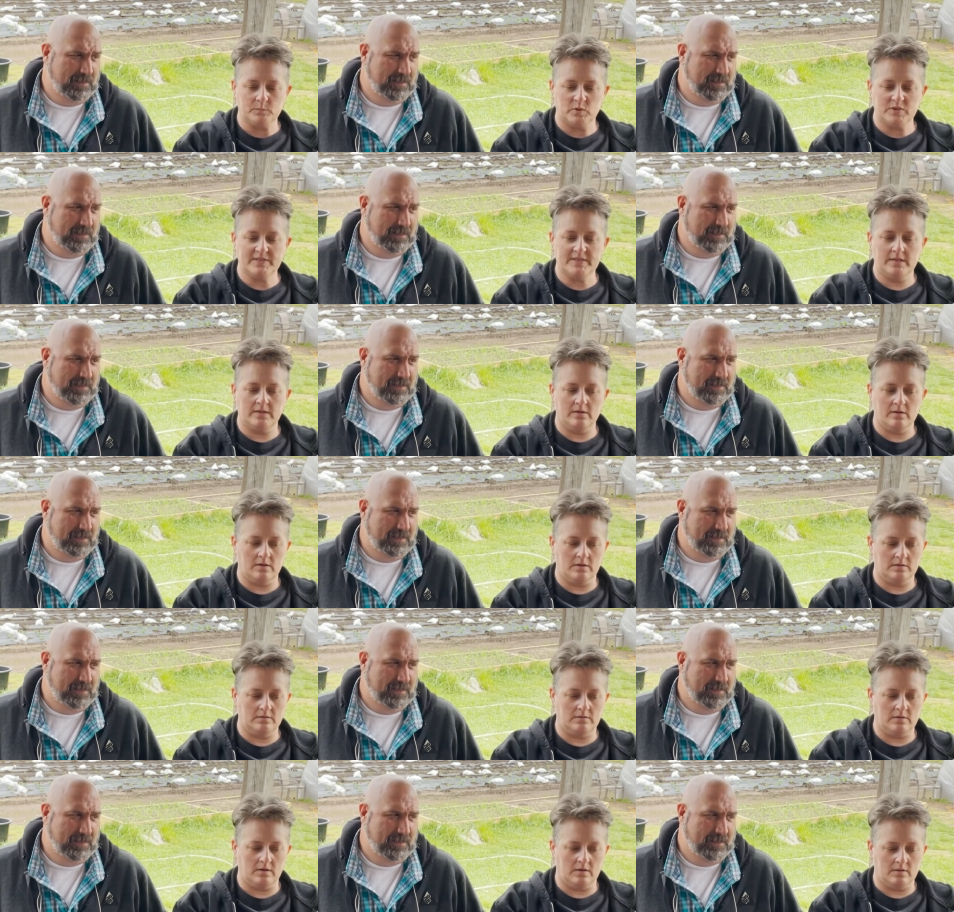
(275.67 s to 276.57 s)
Speaker 1: we're selling
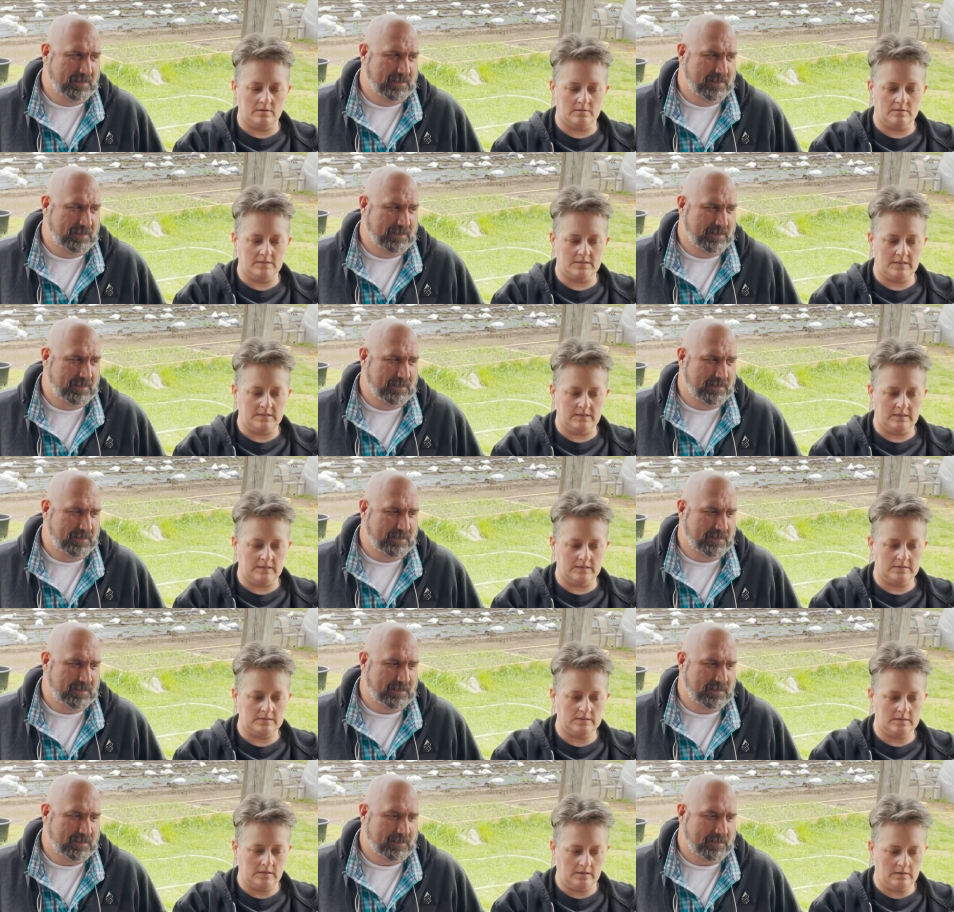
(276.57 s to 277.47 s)
our, our
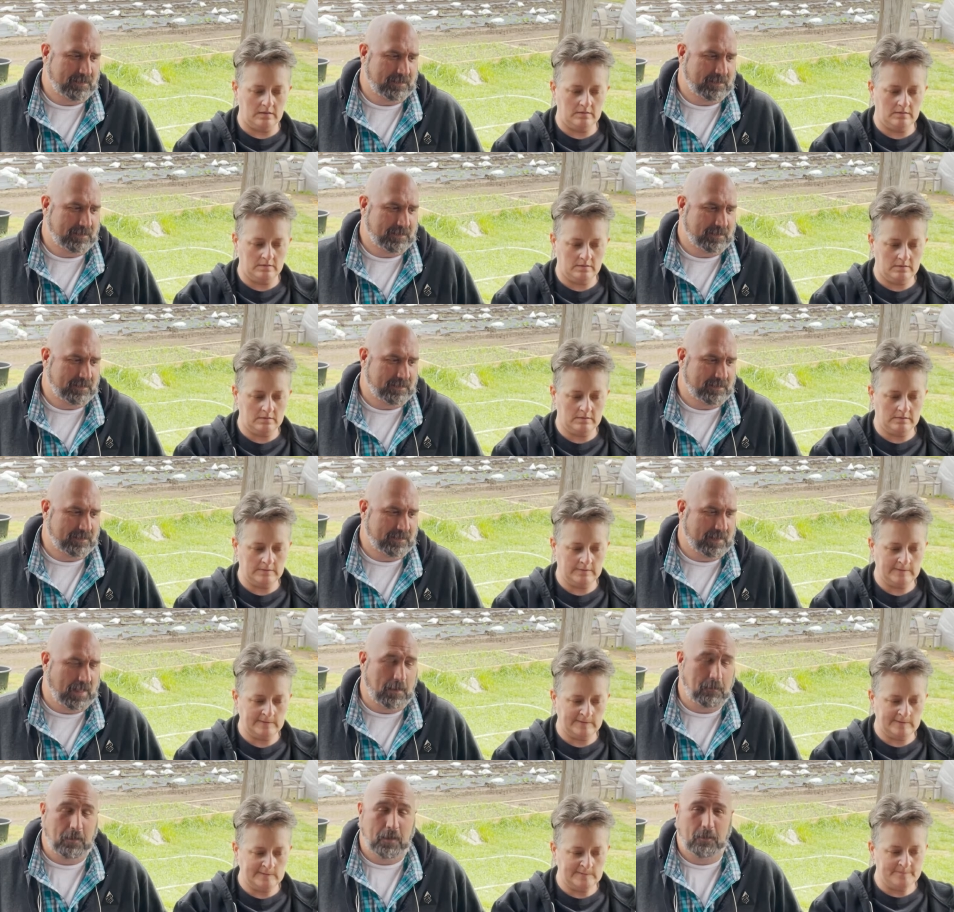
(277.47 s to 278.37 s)
seedlings, yeah.
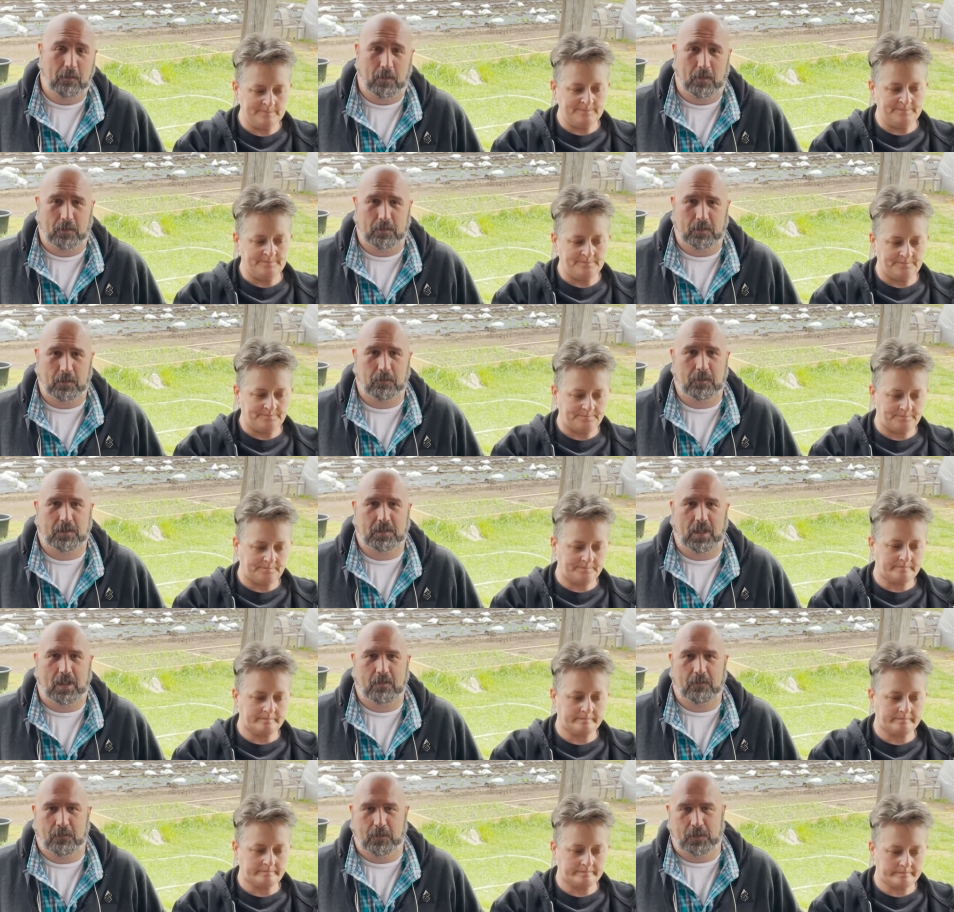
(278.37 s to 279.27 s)
Speaker 2: And we were, so we're
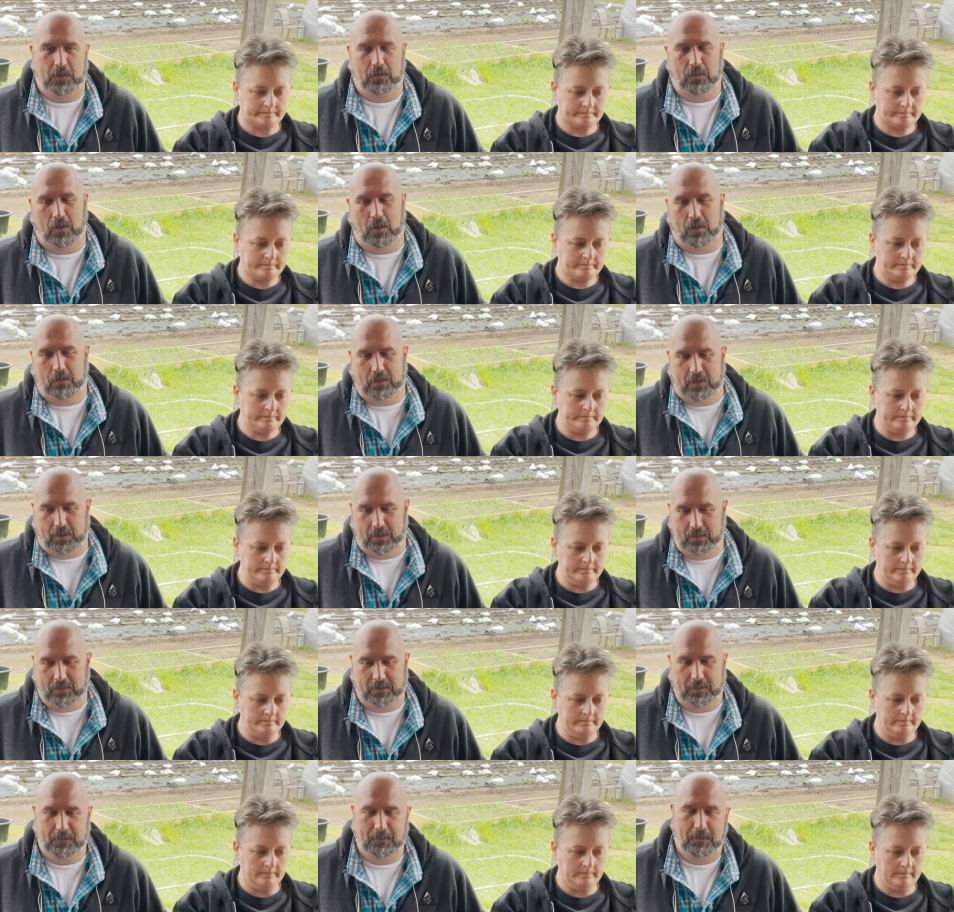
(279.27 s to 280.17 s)
selling for $2 each.
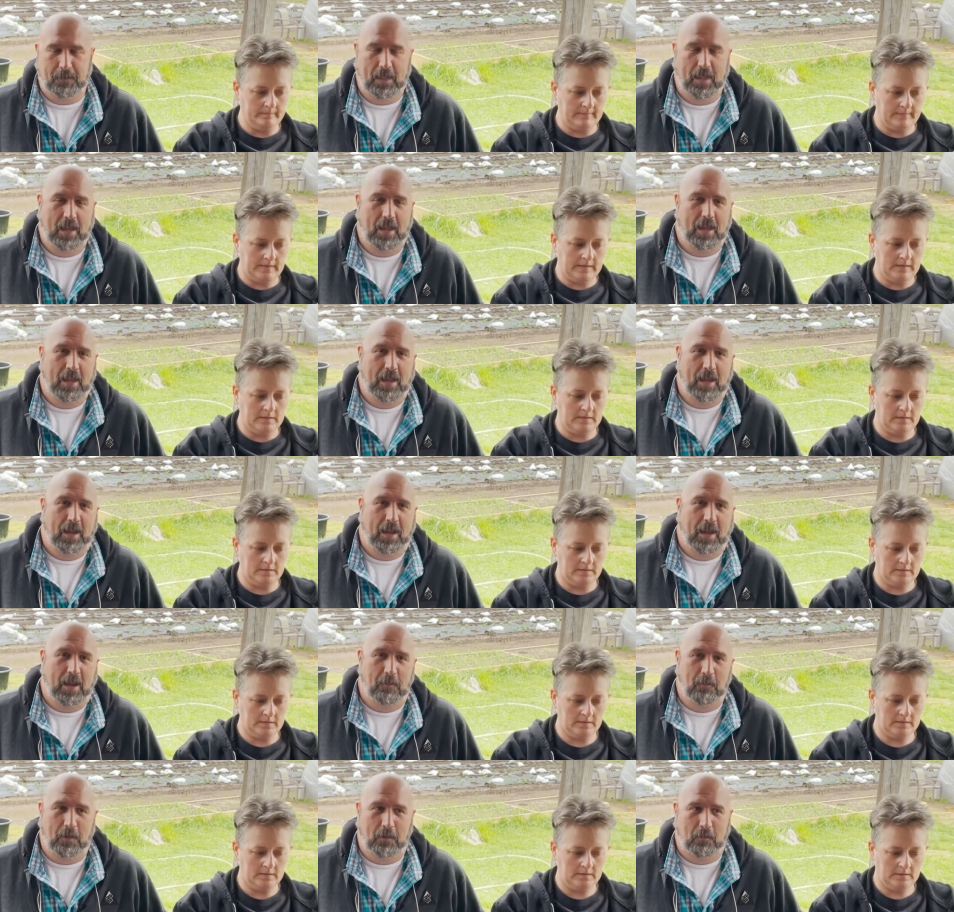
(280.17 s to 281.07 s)

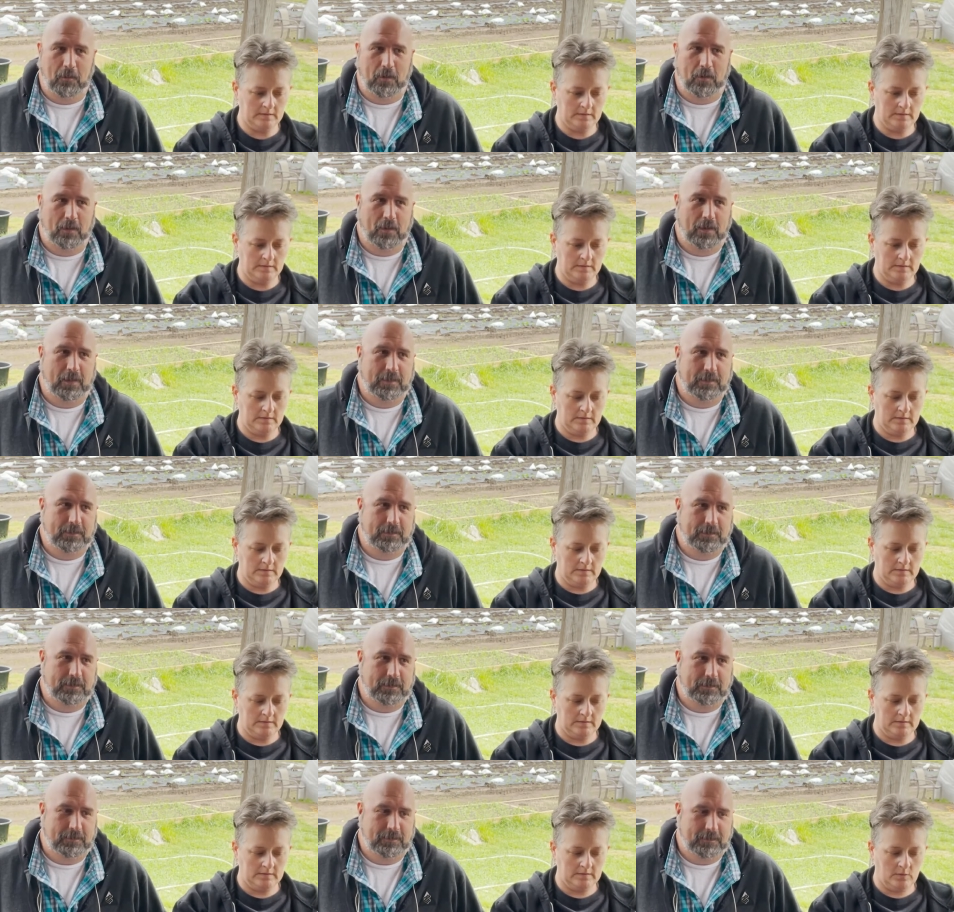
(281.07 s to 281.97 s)
And we were...
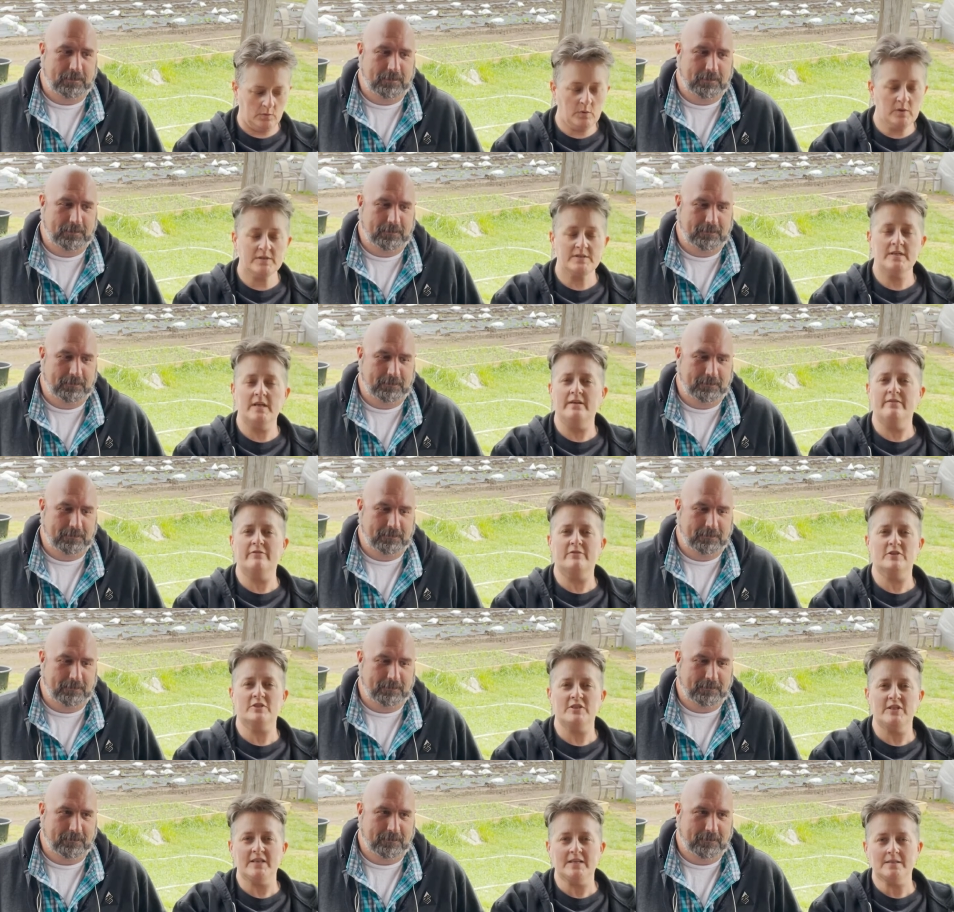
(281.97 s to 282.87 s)
Speaker 1: Or 10 for
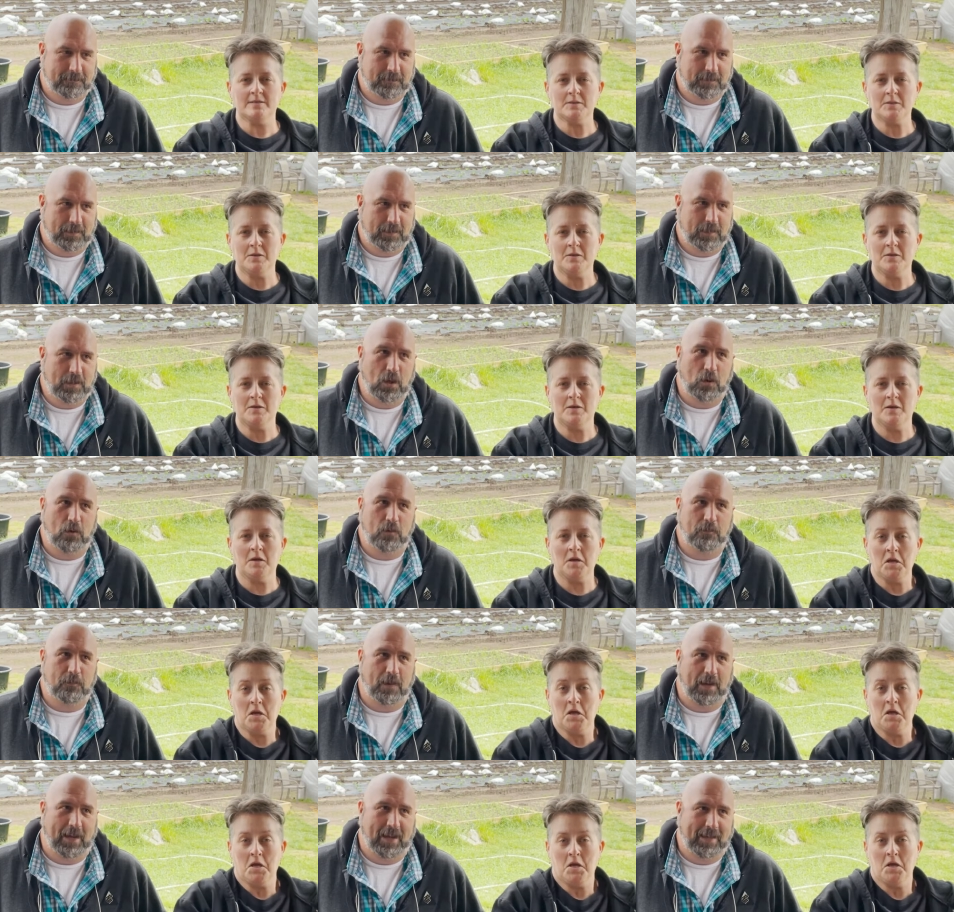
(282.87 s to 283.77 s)
6
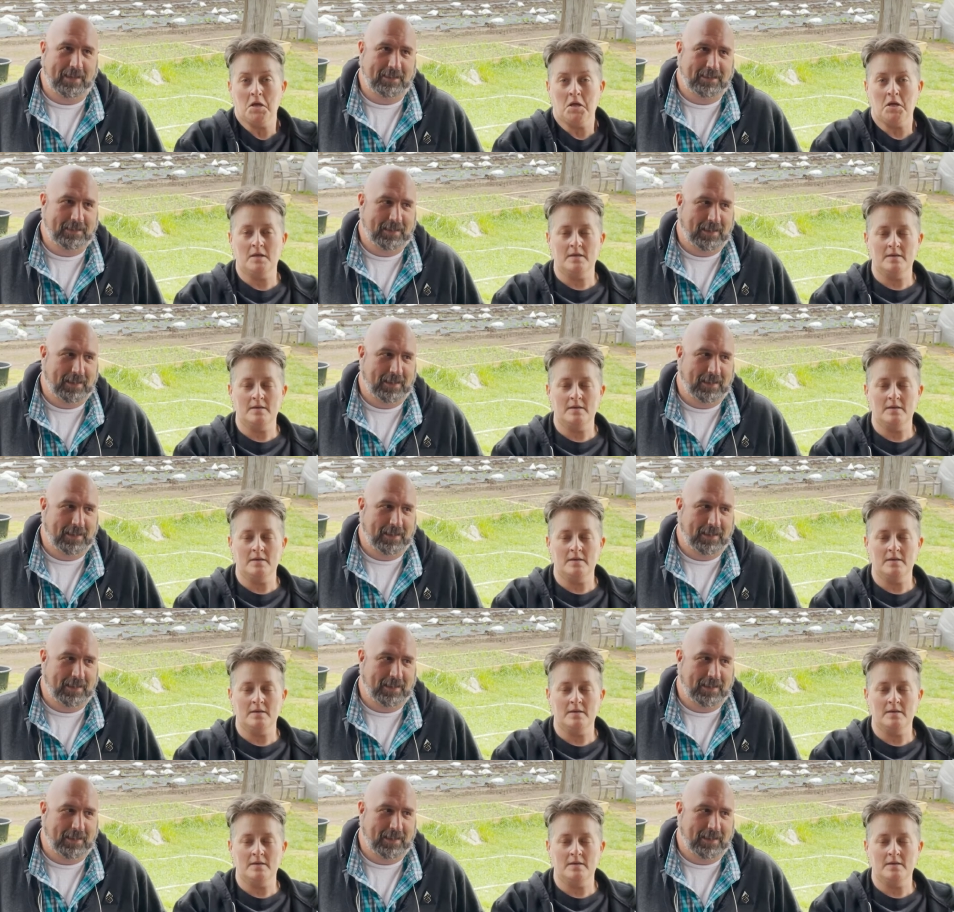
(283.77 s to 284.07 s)
Speaker 2: Notified